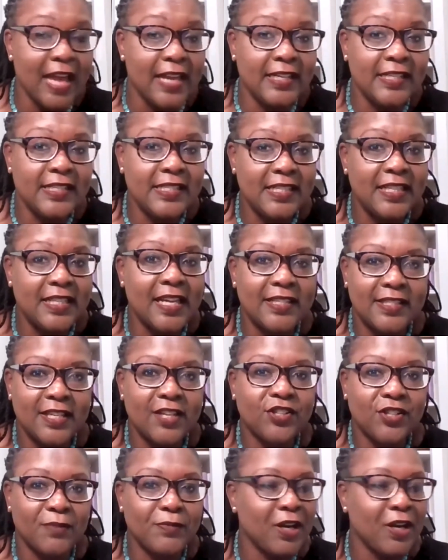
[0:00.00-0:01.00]
that. I didn't see that
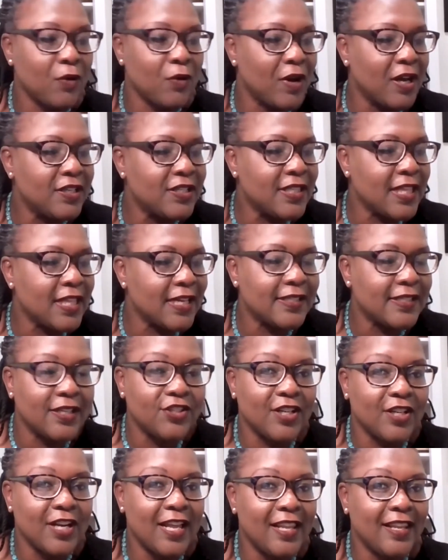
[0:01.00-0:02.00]
session. I'm going to watch that
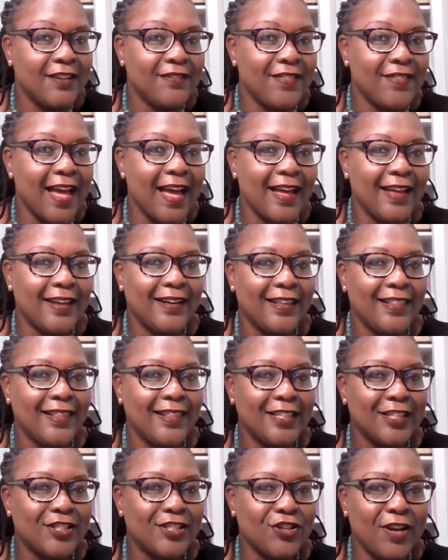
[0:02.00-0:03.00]
session. I love that. I
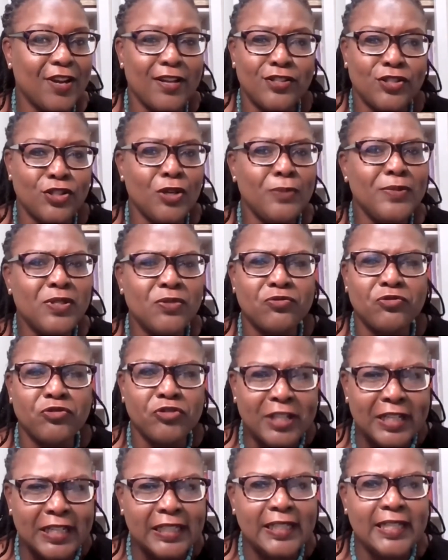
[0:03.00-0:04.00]
think that's great. Zoom's
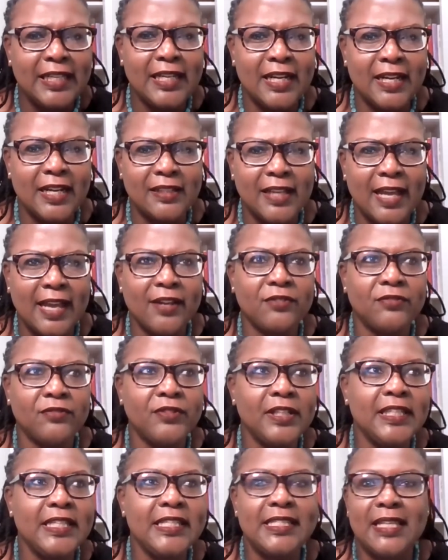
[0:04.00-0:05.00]
really like
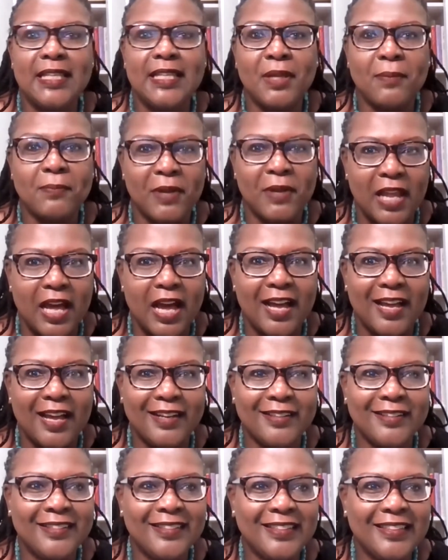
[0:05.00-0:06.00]
really stepped up a lot.
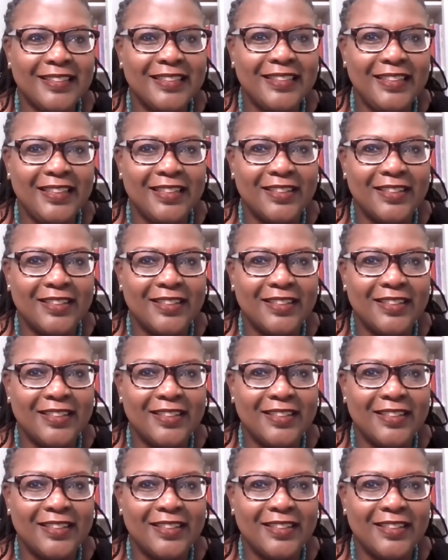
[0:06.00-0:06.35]
They